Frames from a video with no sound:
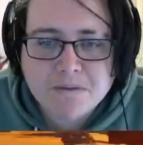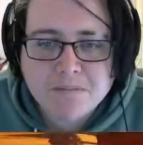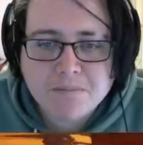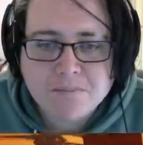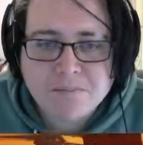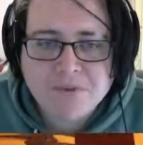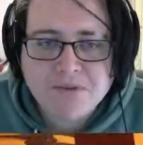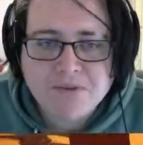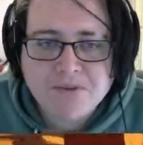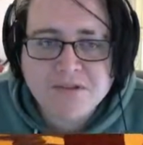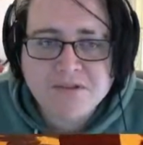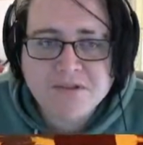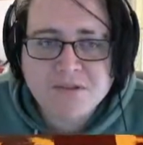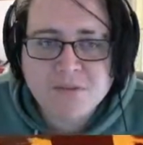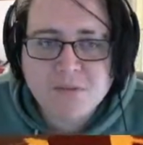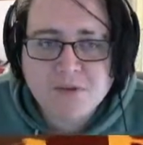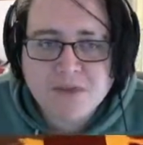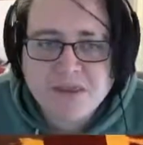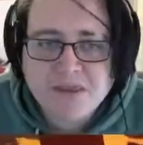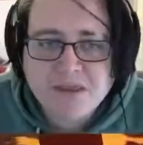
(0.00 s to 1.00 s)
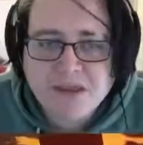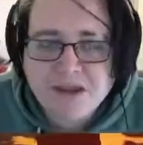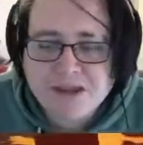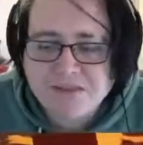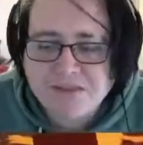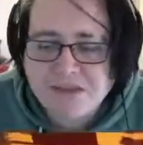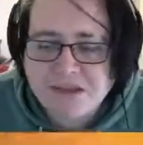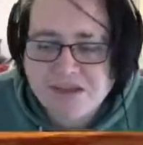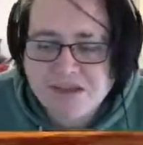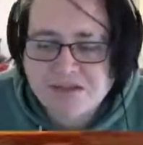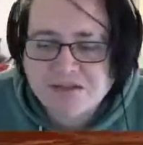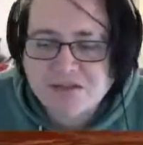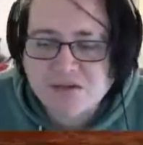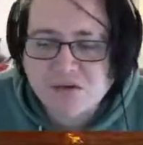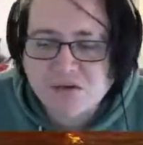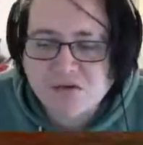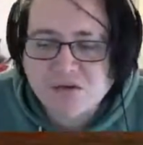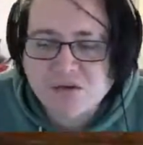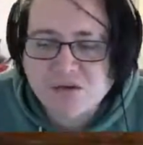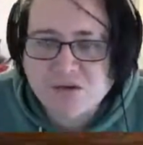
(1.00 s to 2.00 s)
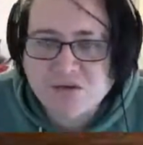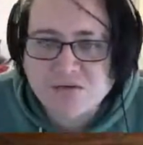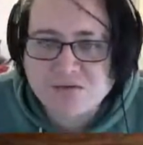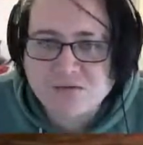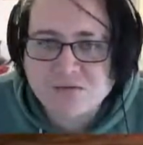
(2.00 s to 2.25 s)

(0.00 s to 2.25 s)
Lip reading: But this is the one that they had the escorts on.